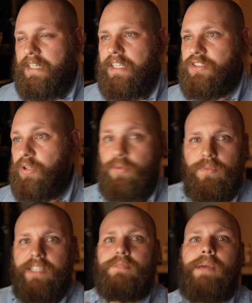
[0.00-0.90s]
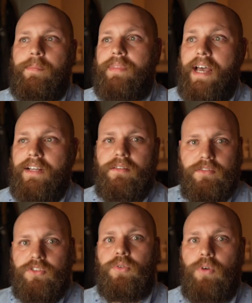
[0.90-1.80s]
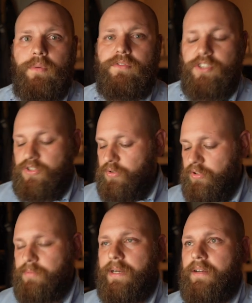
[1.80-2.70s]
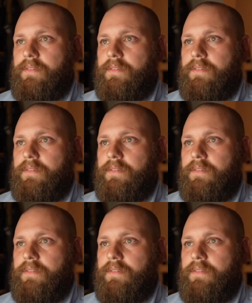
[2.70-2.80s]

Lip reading: And so let's map that to what we've just talked about.